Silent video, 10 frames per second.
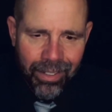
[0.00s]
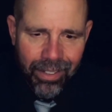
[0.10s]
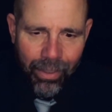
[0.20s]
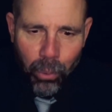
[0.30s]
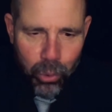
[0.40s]

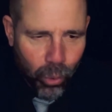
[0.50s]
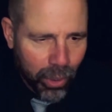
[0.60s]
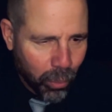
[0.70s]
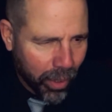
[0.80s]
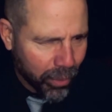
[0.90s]
And there was only
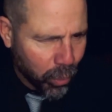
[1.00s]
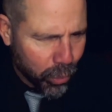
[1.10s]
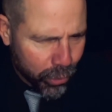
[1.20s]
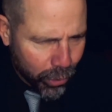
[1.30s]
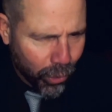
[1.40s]
one
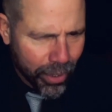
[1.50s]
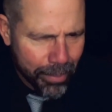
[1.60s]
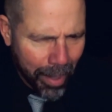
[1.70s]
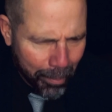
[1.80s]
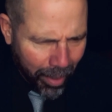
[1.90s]
concern in
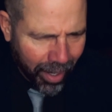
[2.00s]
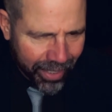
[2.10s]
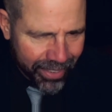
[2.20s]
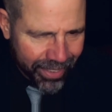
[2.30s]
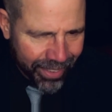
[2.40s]
my
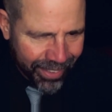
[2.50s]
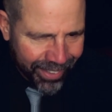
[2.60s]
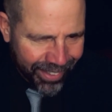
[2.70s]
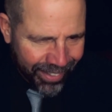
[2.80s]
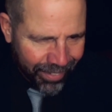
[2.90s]
mind
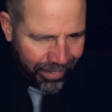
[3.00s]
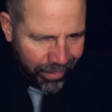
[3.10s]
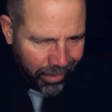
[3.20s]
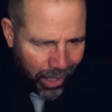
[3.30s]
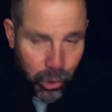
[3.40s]

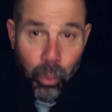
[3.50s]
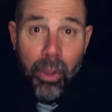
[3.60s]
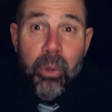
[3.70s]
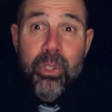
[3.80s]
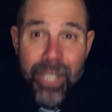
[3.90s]
as to
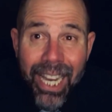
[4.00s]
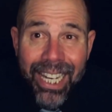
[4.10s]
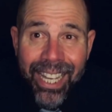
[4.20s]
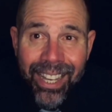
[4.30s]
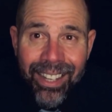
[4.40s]
whether
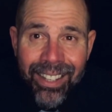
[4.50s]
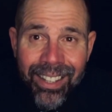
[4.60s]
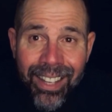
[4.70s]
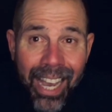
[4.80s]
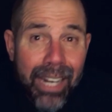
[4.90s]
selling
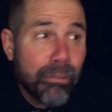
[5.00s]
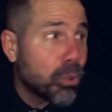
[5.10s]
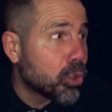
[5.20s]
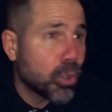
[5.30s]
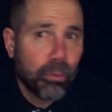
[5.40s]
had a
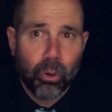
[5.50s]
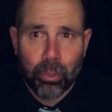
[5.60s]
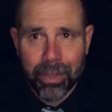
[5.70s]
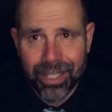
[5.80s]
future for me.